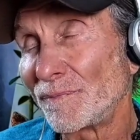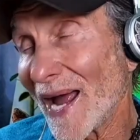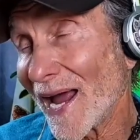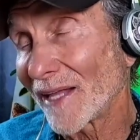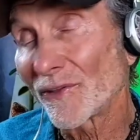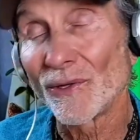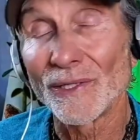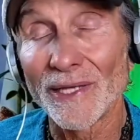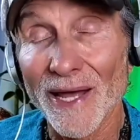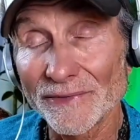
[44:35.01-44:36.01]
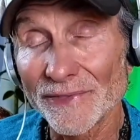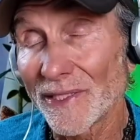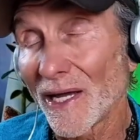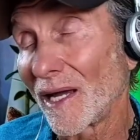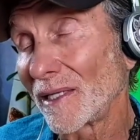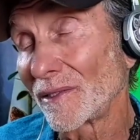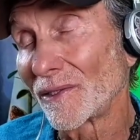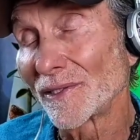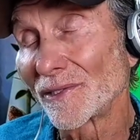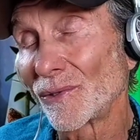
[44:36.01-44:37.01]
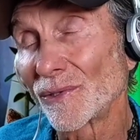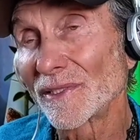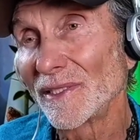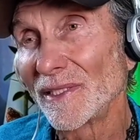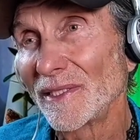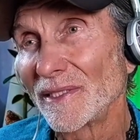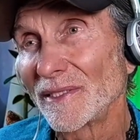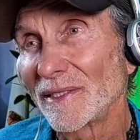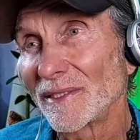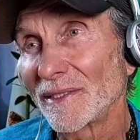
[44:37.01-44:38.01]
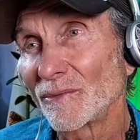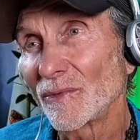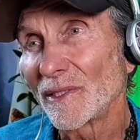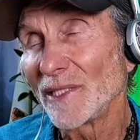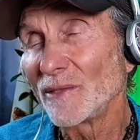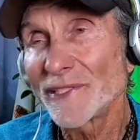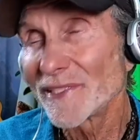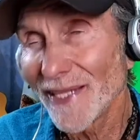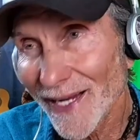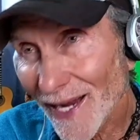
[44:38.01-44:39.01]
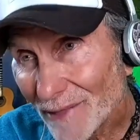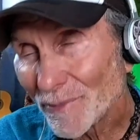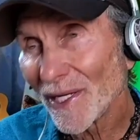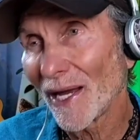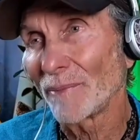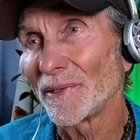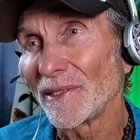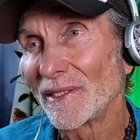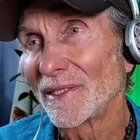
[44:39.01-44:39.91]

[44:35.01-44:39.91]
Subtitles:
path or a lifestyle or a source in which they can't be happy.